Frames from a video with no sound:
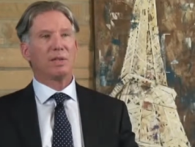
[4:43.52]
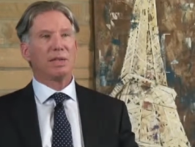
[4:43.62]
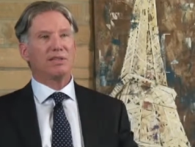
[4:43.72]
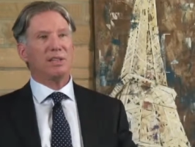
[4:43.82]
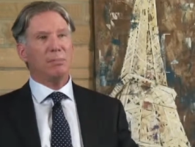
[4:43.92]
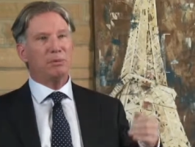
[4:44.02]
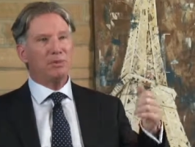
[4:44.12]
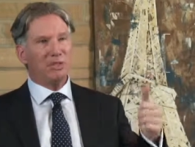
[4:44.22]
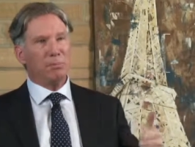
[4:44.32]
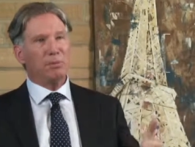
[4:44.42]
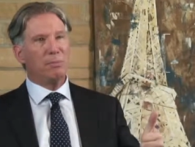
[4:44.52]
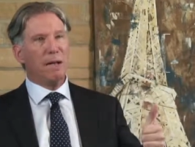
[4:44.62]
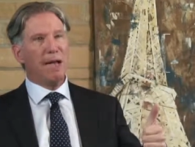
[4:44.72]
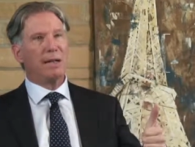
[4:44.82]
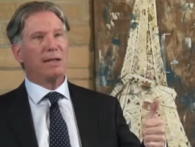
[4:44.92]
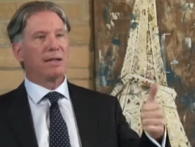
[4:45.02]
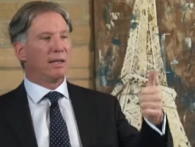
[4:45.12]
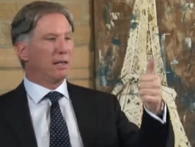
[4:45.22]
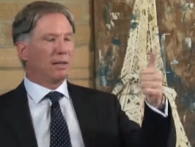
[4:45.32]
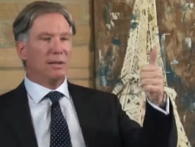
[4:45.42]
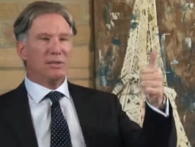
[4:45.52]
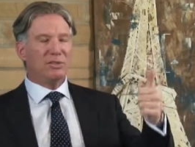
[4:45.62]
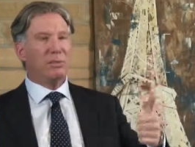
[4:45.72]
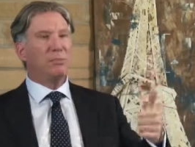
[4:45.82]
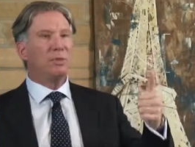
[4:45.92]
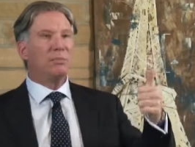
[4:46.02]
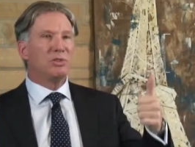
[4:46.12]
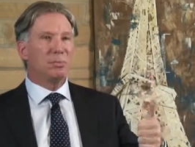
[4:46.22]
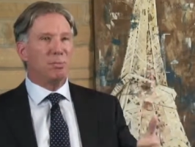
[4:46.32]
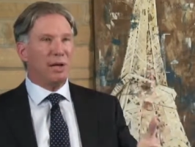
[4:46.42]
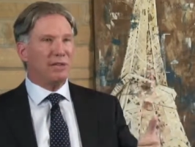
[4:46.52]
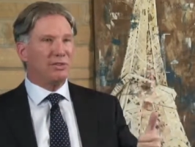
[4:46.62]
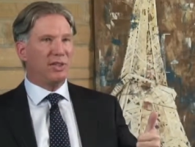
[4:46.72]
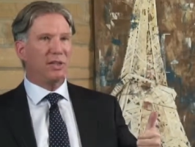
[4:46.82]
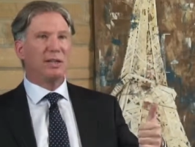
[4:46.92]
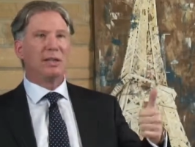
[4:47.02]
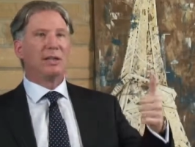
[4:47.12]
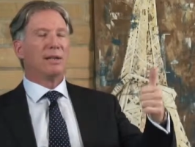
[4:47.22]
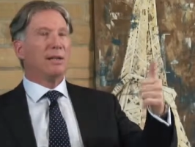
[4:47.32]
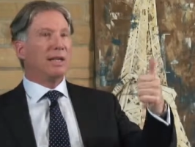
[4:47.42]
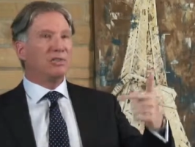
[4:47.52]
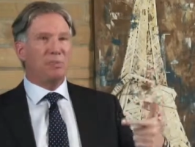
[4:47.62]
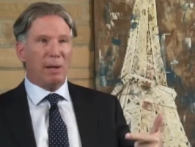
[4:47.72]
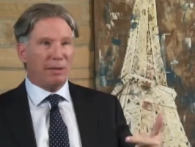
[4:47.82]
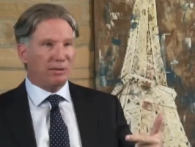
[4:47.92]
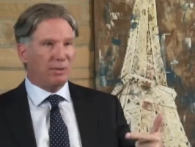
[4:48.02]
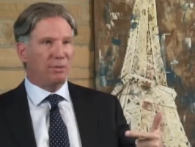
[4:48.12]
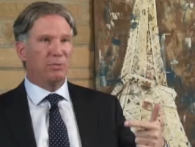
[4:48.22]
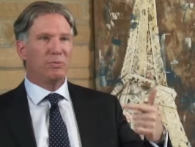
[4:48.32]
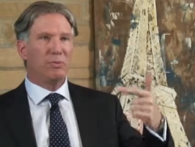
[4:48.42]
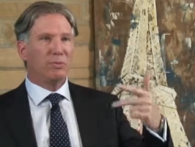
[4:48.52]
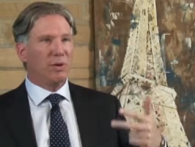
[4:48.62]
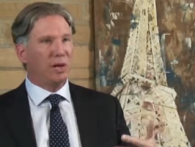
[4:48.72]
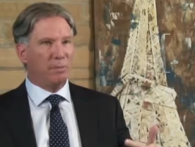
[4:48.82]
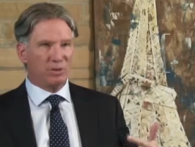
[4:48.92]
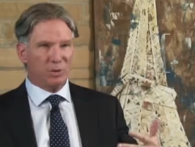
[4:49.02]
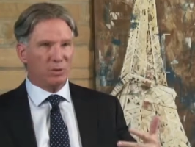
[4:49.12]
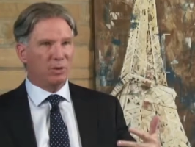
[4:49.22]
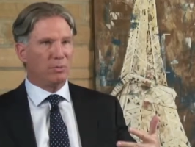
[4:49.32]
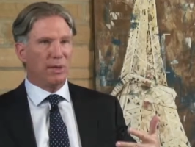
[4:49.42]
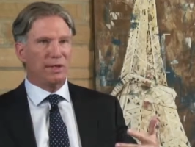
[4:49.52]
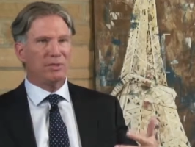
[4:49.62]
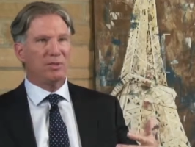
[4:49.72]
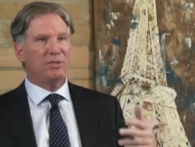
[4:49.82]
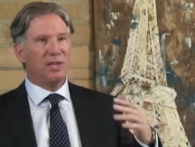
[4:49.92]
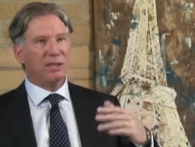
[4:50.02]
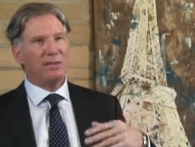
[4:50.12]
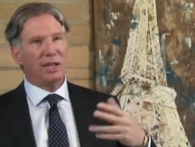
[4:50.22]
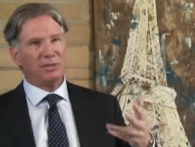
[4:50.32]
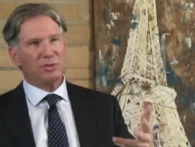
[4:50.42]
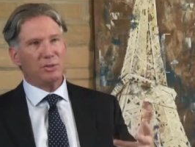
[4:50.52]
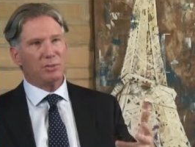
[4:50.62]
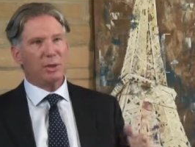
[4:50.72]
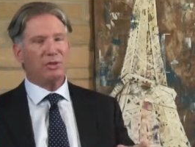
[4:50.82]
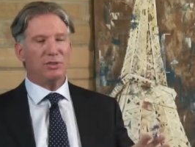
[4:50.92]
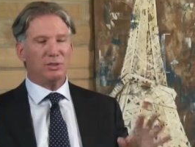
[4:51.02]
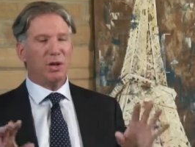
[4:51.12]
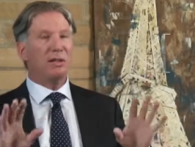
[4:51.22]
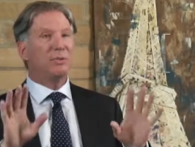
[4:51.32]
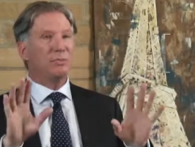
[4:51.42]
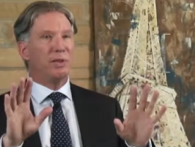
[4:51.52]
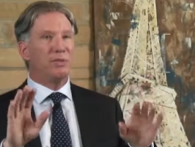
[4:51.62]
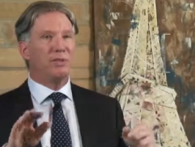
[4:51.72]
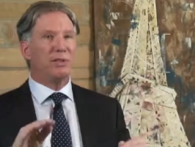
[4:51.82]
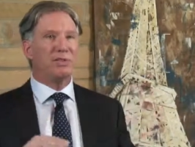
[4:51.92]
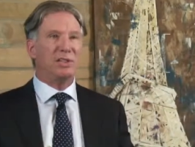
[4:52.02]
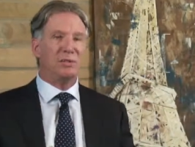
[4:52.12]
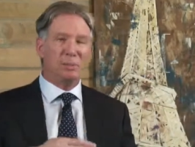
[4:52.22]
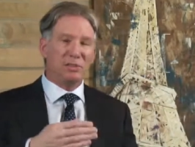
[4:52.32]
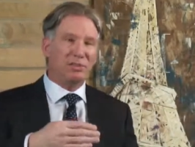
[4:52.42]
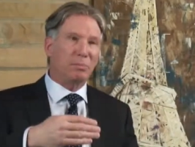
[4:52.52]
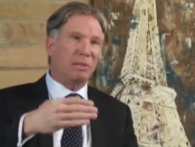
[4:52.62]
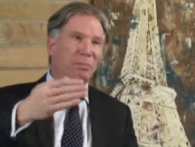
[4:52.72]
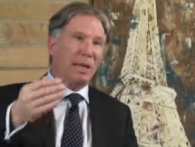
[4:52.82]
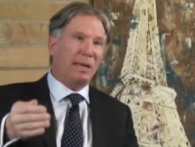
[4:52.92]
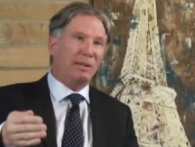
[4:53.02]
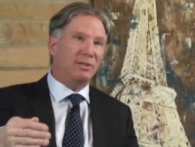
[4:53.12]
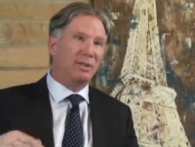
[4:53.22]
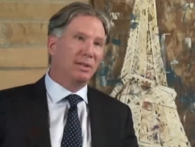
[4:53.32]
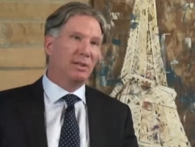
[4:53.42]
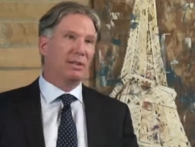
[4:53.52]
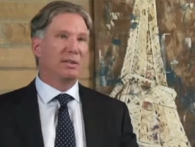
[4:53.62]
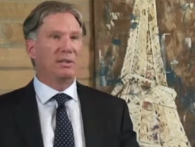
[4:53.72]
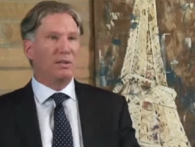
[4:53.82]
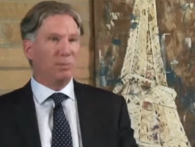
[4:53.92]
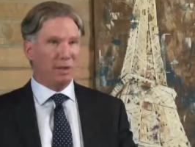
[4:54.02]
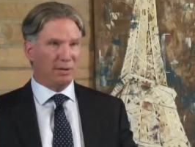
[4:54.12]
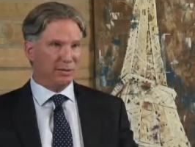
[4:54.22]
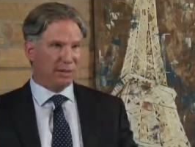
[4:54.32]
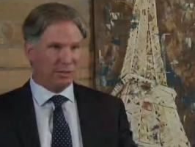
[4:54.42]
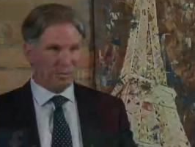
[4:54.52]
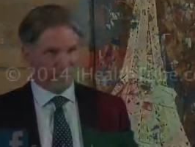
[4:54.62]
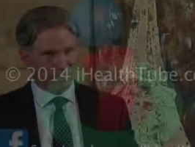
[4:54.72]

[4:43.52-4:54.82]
except symptomatic, symptom suppressing, expensive pharmaceutical medicines, the intention of which is not to fix the disease, but to simply manage the process.